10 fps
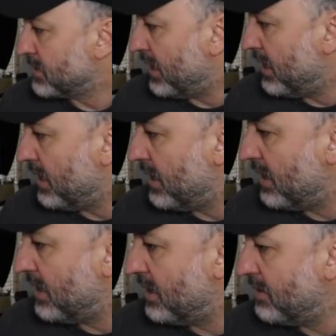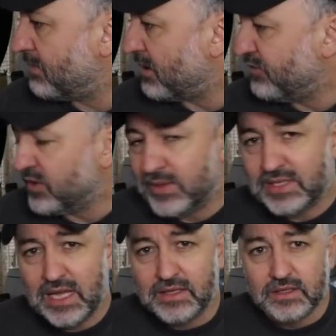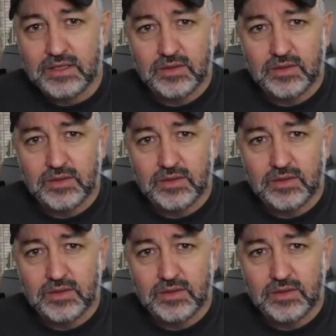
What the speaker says: But I think we're done.